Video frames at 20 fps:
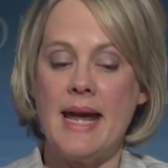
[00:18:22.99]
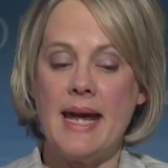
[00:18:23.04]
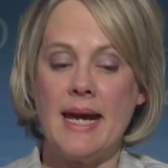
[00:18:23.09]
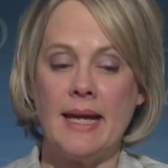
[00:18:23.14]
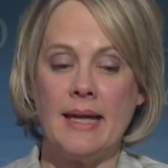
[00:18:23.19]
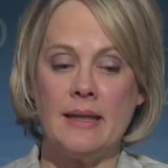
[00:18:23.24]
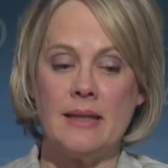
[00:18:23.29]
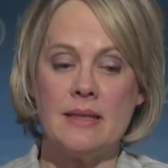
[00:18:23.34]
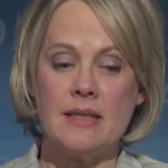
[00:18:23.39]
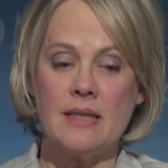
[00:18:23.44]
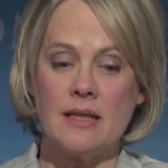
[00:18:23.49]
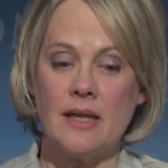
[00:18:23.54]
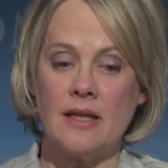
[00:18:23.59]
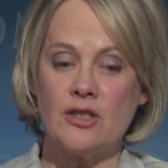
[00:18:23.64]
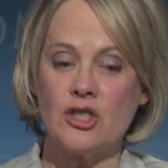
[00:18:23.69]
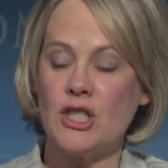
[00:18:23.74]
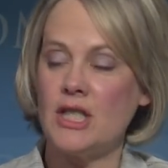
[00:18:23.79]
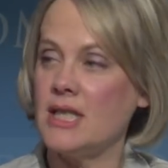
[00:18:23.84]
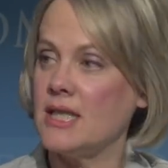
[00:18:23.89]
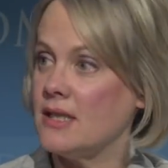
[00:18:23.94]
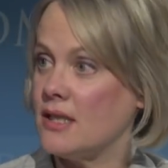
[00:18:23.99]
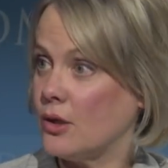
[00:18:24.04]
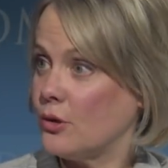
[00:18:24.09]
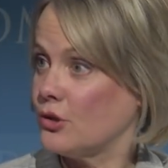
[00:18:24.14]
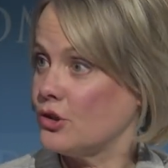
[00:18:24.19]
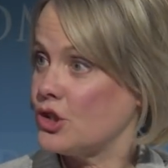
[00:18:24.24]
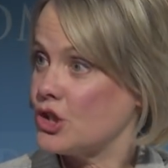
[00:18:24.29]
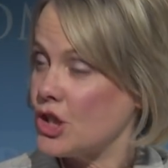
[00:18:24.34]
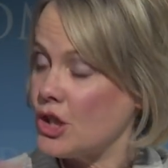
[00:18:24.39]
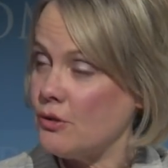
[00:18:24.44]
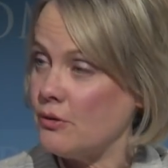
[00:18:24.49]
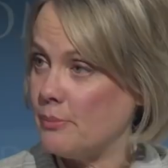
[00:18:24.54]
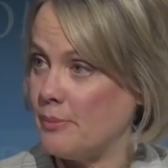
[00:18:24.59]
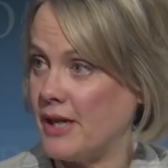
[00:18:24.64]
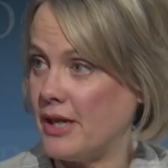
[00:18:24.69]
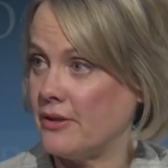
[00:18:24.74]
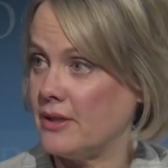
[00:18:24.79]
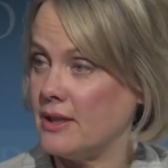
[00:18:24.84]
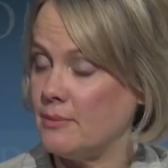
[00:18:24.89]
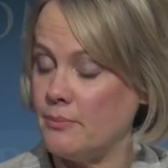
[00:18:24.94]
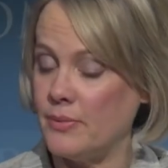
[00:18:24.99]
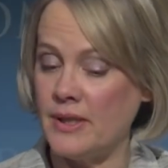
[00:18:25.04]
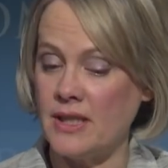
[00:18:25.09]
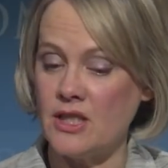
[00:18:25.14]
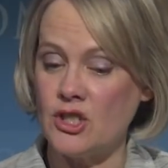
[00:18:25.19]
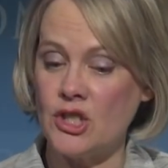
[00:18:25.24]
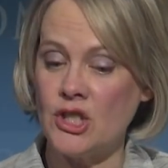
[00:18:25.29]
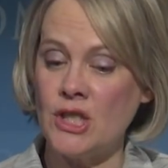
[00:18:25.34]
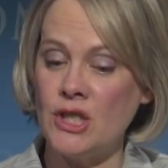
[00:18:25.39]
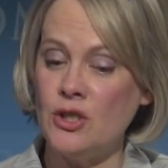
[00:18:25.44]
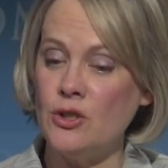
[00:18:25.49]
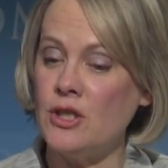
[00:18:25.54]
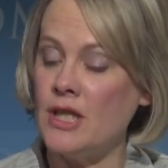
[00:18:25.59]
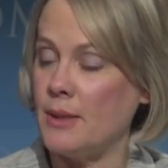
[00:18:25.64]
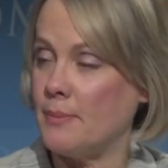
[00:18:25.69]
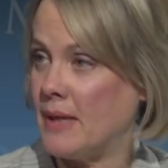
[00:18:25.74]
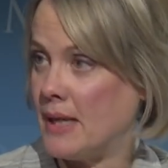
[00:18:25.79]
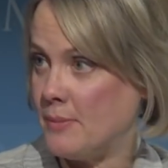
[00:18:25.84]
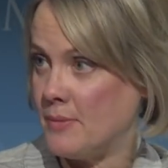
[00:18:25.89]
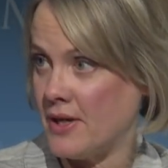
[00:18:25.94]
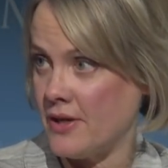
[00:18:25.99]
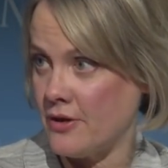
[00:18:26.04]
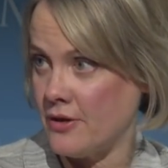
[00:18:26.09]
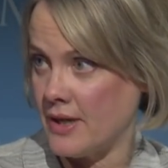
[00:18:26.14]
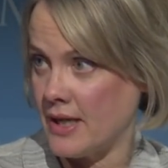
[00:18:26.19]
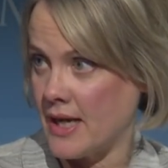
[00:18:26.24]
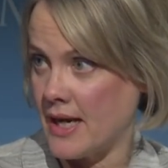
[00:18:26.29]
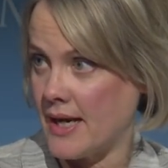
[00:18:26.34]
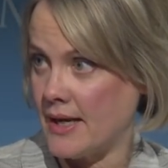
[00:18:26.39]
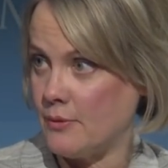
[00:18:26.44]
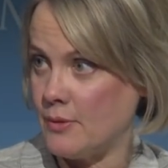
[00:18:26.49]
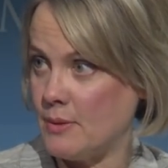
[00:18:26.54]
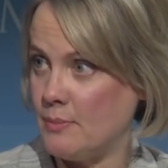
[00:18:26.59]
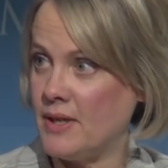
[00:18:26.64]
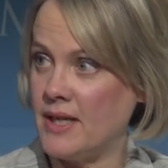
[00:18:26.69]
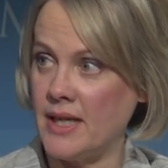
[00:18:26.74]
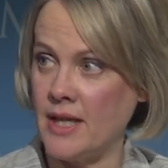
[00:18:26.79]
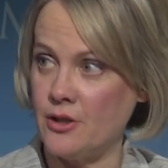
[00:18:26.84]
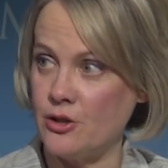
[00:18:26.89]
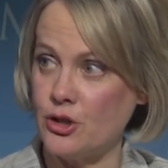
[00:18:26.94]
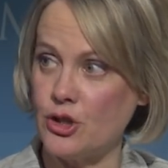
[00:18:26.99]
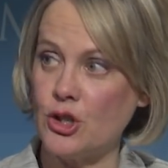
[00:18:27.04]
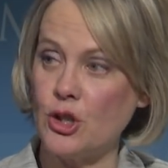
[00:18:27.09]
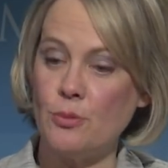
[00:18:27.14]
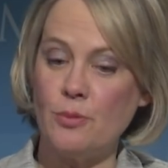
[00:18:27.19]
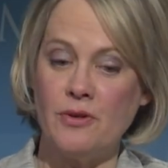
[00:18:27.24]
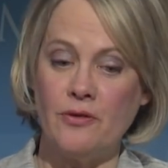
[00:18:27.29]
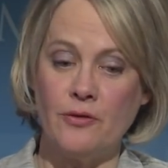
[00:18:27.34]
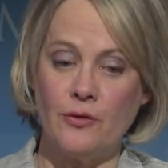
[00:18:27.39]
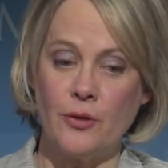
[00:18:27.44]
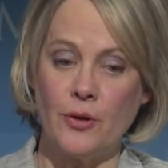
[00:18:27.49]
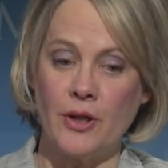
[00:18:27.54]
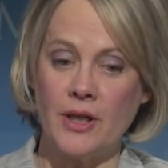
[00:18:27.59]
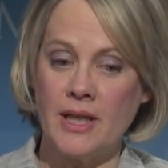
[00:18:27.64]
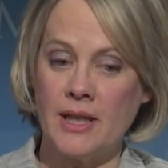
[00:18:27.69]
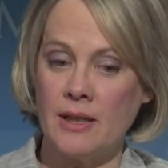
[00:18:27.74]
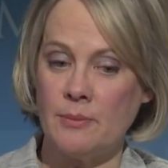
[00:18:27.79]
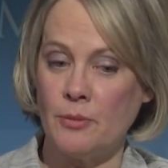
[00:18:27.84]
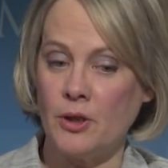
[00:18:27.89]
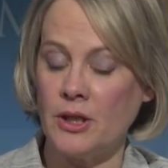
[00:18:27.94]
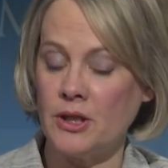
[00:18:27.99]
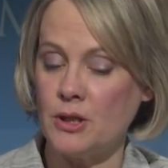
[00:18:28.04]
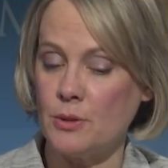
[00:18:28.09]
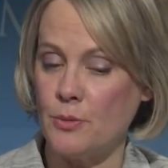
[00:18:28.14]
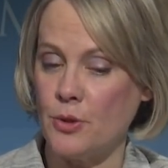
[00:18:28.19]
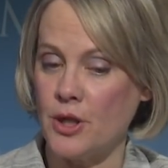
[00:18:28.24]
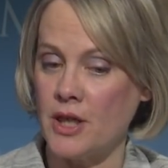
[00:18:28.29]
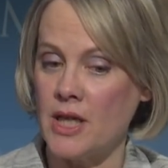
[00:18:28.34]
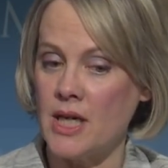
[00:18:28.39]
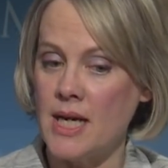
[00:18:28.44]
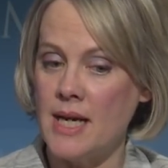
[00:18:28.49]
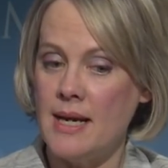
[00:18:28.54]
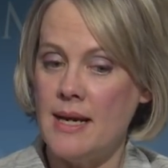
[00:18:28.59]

And she did a whole show about it, but she knew that my mother and I, we'd been on her show before in Baltimore,